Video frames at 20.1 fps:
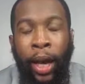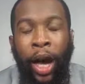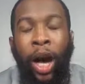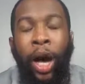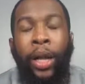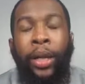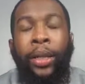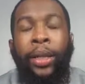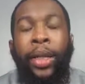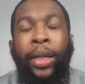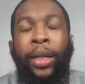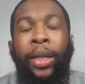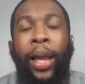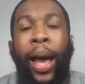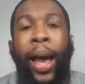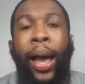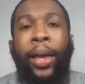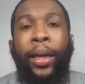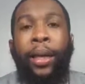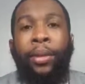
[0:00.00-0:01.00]

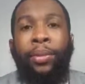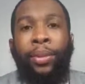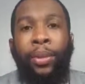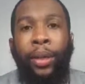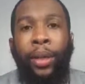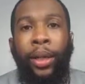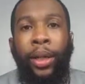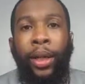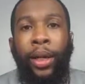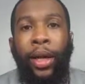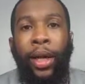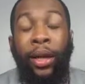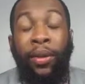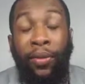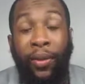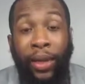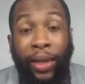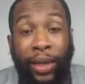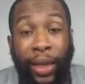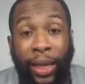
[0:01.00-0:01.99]
undeniably,
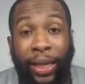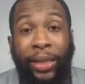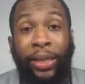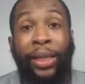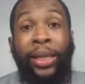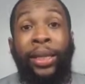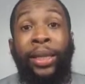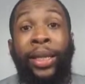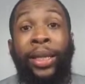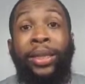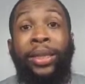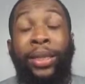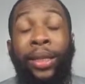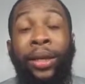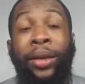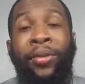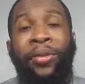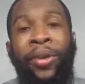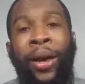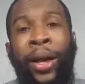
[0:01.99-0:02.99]
if he takes the Knicks
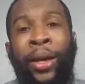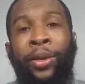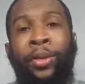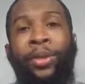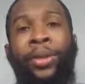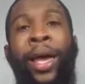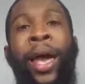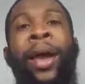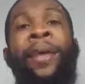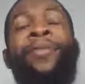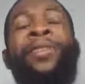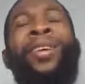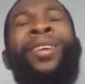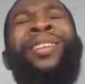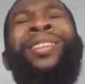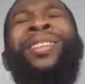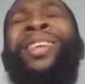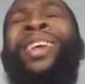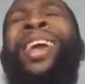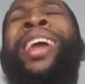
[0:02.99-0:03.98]
to the finals
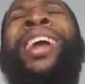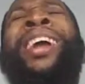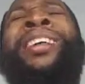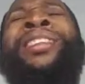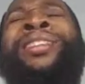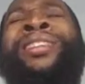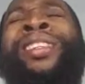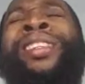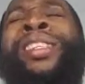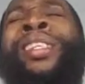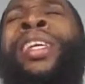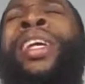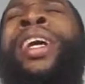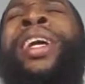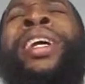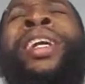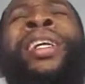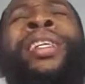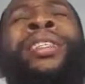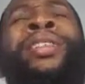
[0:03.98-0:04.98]
after years and
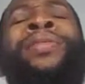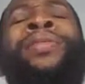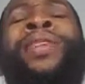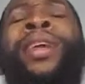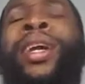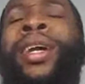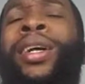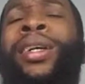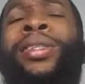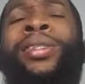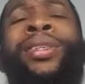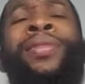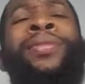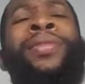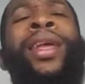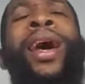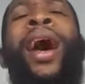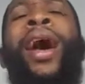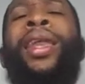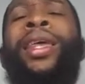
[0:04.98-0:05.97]
years of
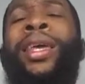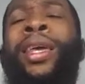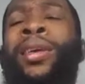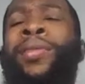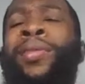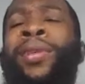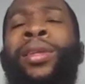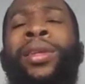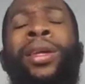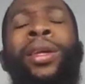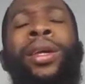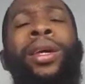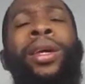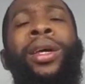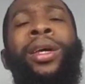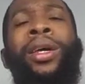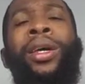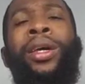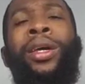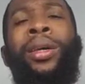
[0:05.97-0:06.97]
not even,
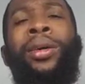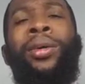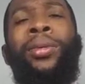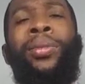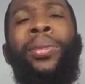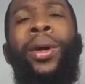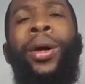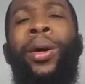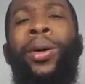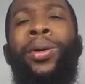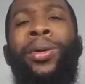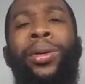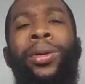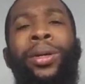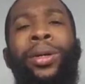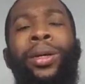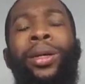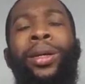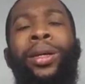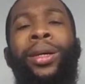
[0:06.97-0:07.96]
bro,
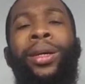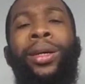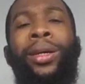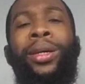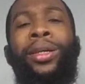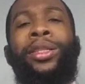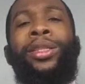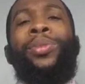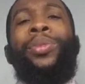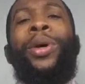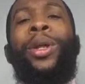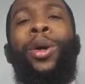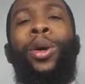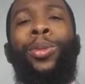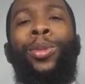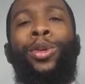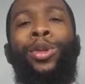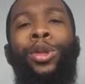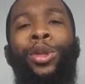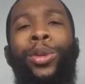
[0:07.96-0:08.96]
it's been
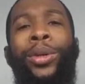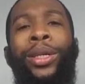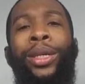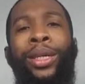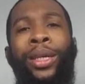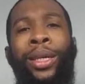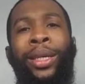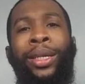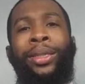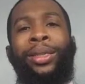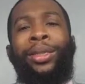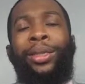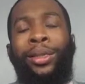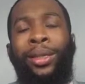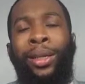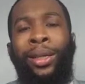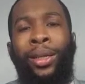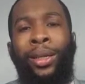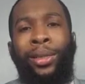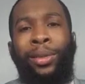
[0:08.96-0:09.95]
almost 20 years since
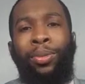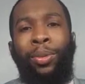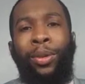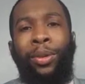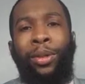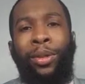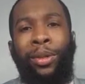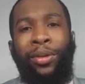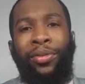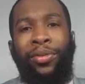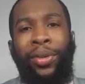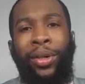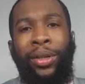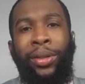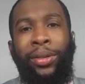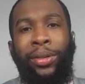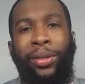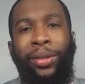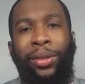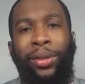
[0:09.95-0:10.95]
the Knicks been to the
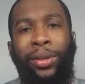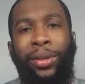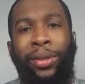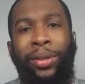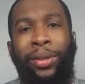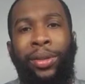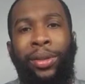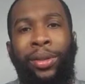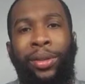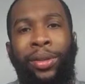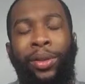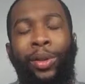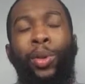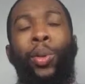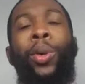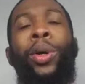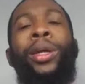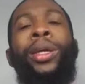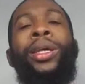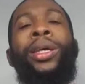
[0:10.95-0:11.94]
finals.
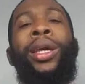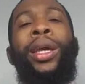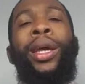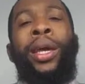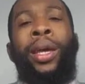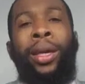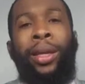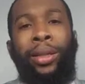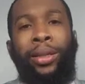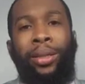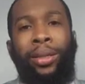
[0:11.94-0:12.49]
20 years.